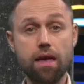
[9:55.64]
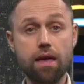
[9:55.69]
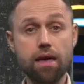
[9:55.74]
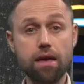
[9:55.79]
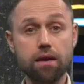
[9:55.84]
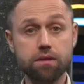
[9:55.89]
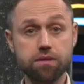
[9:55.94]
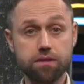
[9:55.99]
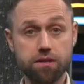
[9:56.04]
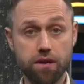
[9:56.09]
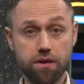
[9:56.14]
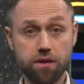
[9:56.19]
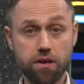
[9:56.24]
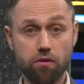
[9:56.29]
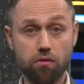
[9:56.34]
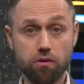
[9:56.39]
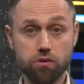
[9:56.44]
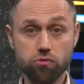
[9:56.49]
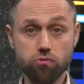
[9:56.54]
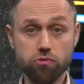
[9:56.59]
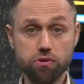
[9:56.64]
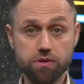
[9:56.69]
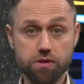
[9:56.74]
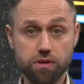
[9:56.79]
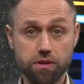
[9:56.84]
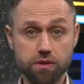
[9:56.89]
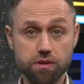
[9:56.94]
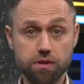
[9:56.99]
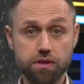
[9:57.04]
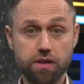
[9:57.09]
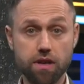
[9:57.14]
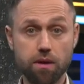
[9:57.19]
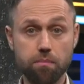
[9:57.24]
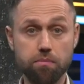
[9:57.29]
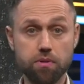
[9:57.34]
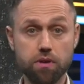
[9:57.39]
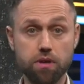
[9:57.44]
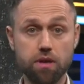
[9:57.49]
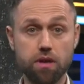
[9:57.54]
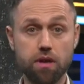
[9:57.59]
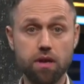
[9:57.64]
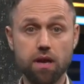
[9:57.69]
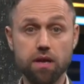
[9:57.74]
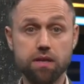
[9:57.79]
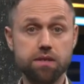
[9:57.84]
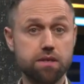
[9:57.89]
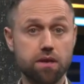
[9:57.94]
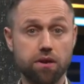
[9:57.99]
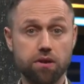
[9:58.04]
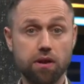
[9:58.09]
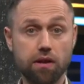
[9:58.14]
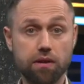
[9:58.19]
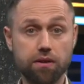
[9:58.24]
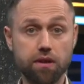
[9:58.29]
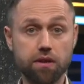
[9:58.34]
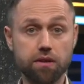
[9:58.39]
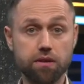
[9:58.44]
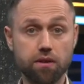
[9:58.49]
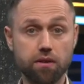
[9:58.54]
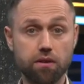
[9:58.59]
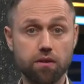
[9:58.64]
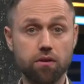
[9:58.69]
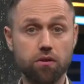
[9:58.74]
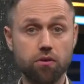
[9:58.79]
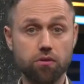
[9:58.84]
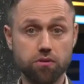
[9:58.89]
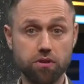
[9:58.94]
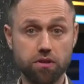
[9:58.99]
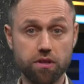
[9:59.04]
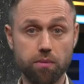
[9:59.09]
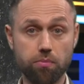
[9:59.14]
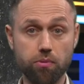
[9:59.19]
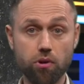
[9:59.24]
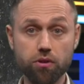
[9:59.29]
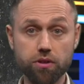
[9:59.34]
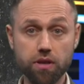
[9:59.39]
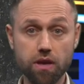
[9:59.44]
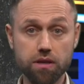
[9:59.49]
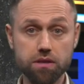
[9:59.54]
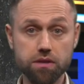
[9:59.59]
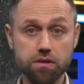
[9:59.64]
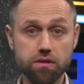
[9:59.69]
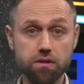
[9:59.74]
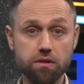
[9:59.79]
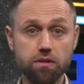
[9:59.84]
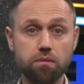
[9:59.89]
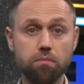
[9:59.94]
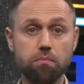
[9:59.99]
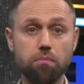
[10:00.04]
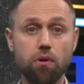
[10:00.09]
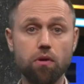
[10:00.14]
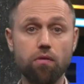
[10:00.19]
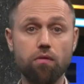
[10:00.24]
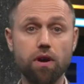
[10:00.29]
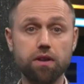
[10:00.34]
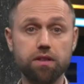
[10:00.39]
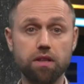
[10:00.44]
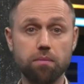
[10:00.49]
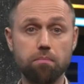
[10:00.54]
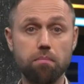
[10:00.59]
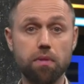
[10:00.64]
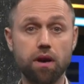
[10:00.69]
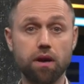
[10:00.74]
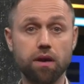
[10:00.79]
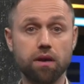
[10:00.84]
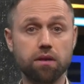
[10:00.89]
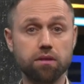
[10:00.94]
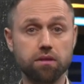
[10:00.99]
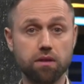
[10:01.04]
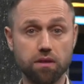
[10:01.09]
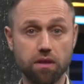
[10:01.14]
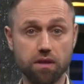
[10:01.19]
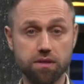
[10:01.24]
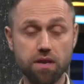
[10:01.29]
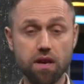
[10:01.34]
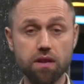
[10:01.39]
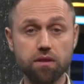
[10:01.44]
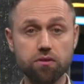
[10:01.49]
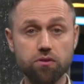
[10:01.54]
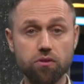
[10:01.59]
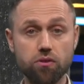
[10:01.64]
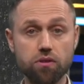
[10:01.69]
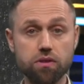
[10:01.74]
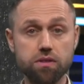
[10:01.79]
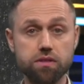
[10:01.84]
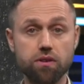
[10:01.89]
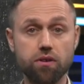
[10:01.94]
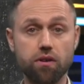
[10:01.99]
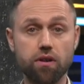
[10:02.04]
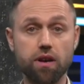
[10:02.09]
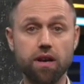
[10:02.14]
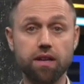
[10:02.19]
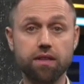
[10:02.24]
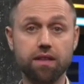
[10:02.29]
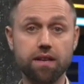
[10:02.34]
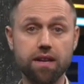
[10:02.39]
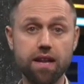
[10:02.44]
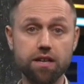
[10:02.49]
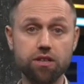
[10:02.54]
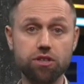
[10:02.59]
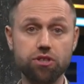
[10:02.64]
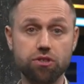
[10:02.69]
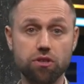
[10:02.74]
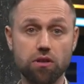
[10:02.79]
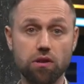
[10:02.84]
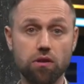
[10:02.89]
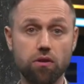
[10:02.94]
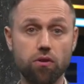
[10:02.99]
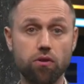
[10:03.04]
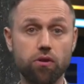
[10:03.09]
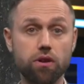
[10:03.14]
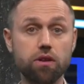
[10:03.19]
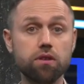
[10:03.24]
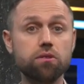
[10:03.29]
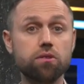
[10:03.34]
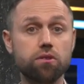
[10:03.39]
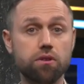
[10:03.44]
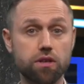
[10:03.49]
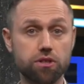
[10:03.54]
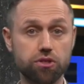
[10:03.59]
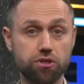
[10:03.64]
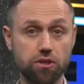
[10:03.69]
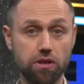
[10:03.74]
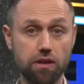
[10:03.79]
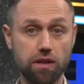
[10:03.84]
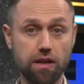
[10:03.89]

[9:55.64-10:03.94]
External resources can be external data or data products provided by data centers at national or international